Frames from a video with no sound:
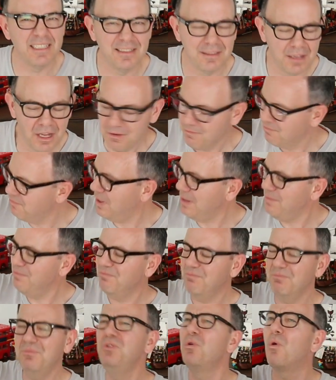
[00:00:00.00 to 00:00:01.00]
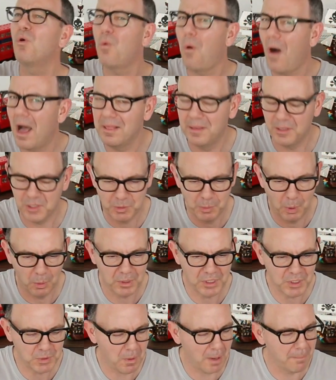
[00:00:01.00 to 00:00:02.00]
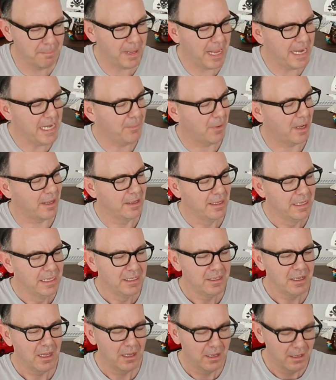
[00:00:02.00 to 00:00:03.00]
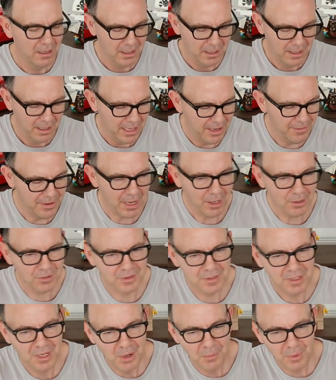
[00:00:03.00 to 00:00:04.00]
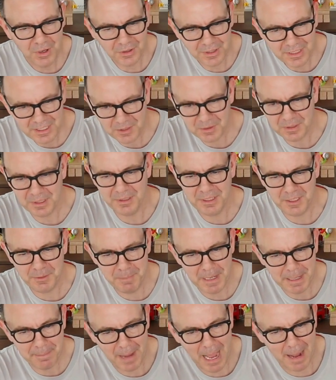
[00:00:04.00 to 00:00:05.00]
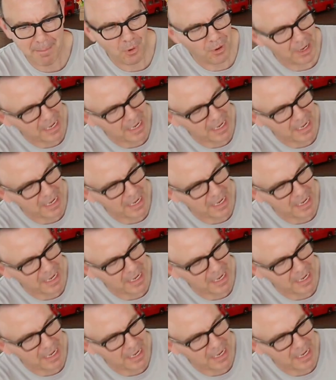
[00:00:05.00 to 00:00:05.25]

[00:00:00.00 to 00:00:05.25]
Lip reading: this is not quite the smallest one, but anyway, here we goes. We've got this big bad